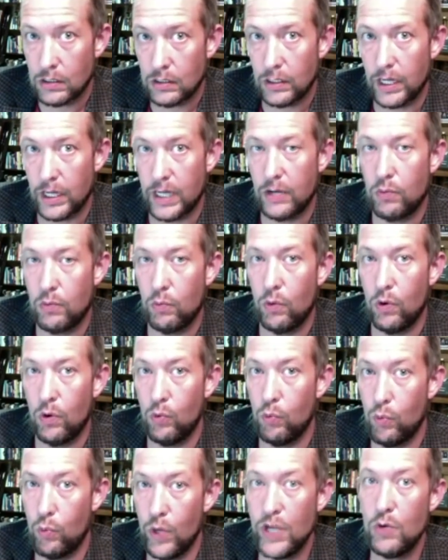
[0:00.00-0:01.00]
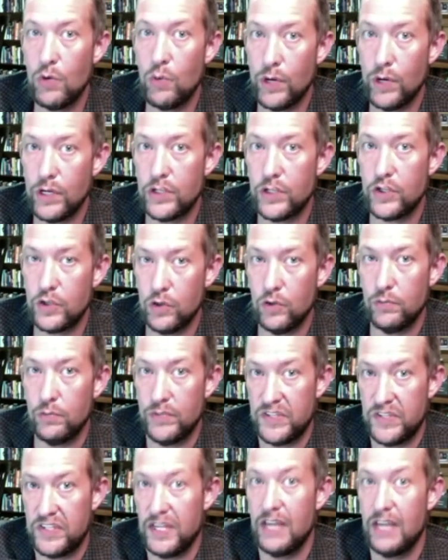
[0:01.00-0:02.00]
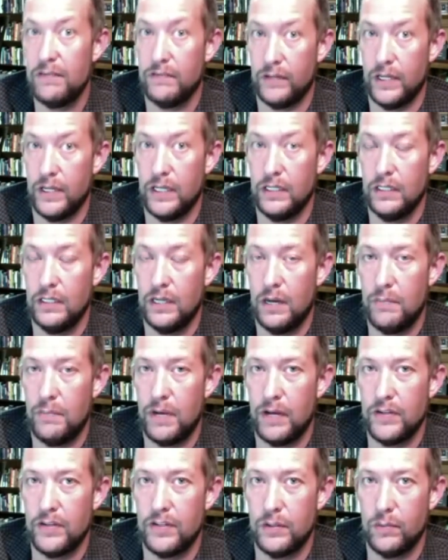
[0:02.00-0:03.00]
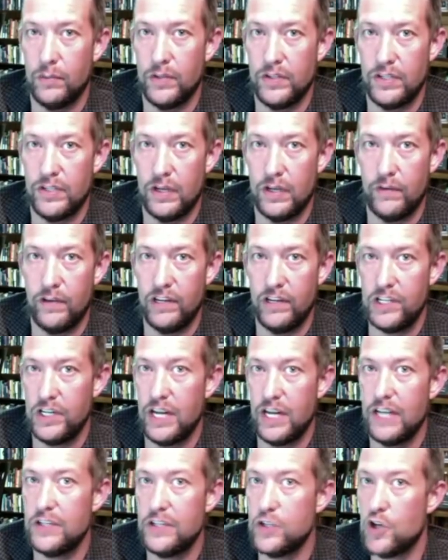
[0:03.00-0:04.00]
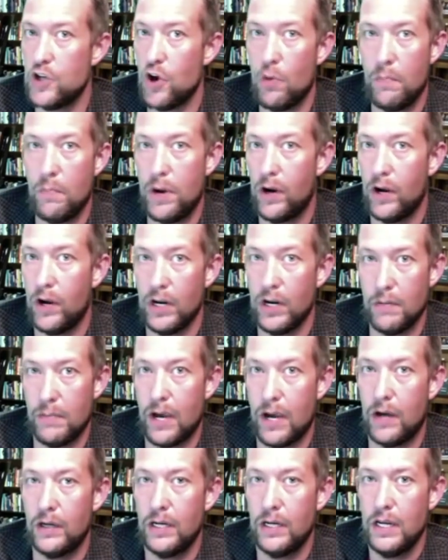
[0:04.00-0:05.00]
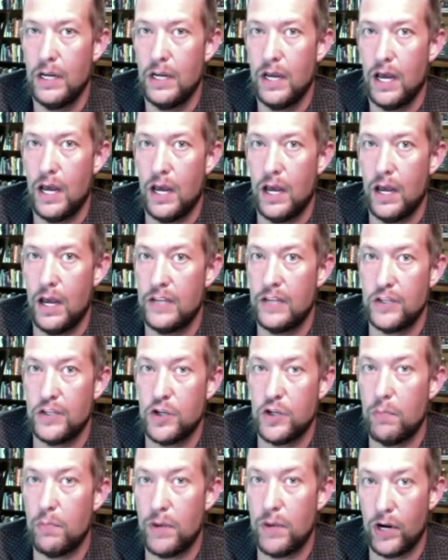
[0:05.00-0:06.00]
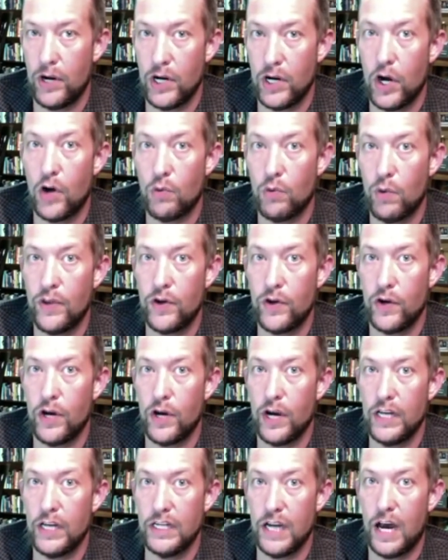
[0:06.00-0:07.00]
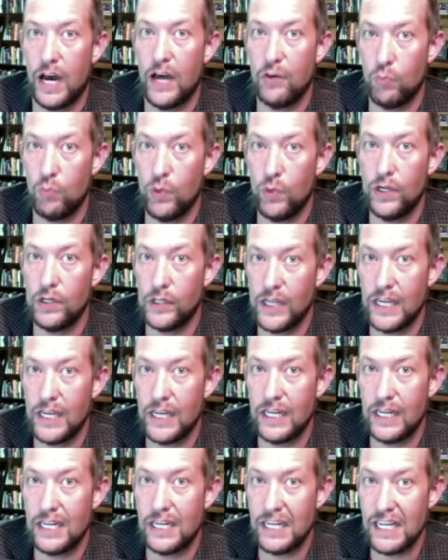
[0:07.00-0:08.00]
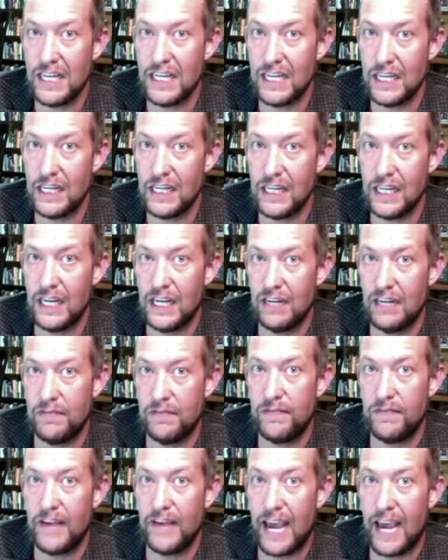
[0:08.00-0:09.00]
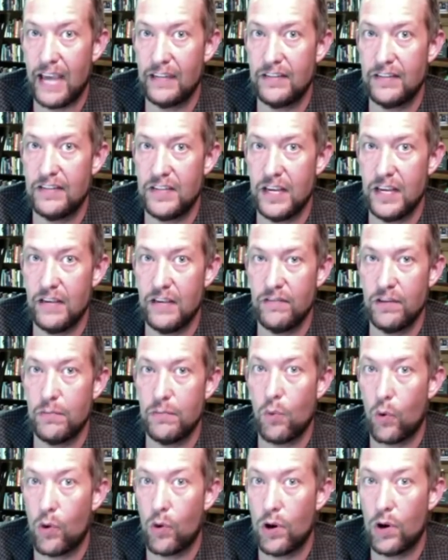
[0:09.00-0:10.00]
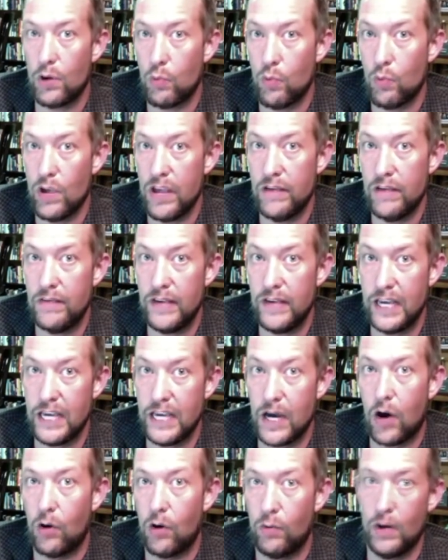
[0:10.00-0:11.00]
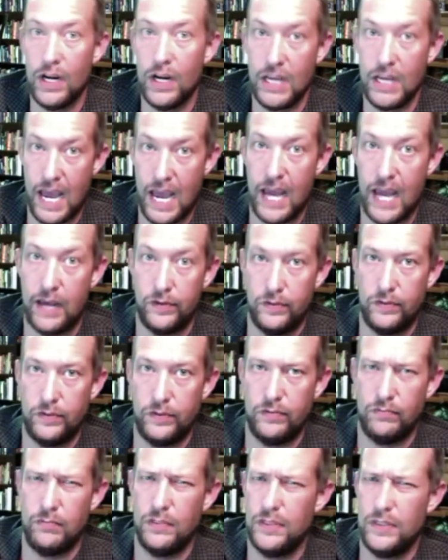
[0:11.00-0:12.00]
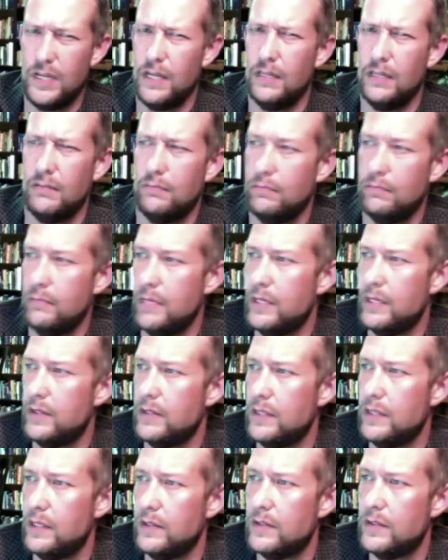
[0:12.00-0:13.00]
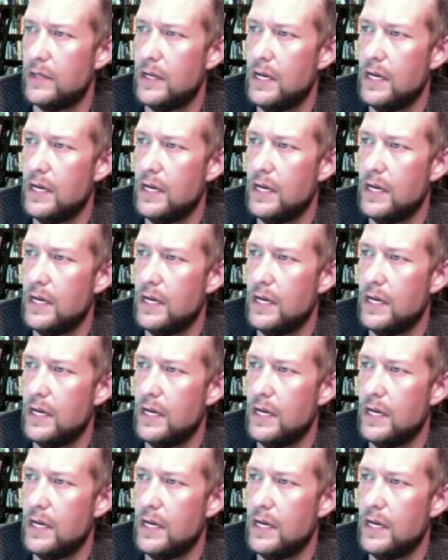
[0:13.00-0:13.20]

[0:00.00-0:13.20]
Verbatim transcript: Like, what we would assume safely about someone's salvation has no bearing on whether or not God will indeed, in fact, save them, or if he already has. Does that make sense?